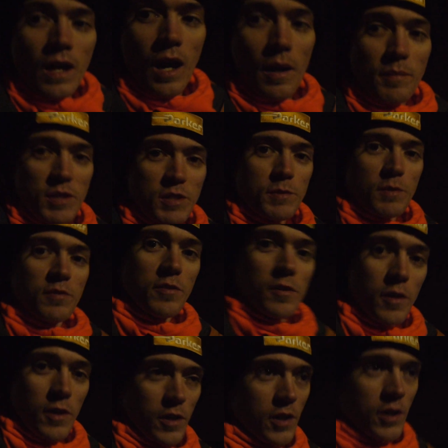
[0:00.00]
I much
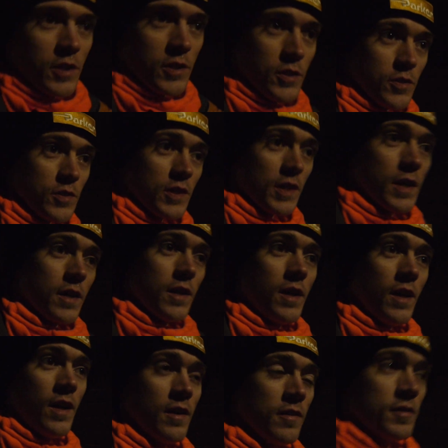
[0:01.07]
prefer using it
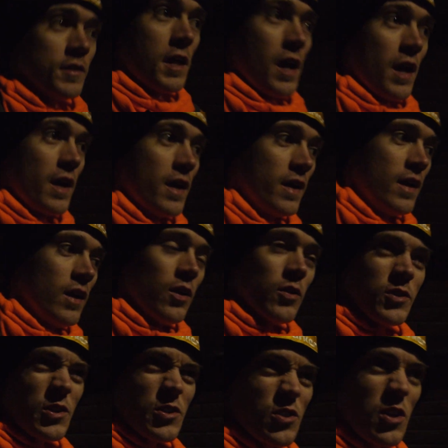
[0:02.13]
for that
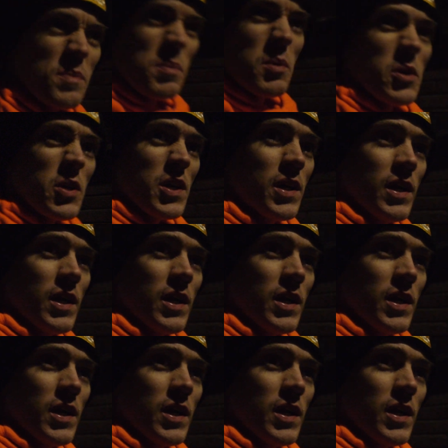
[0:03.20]
on a tripod.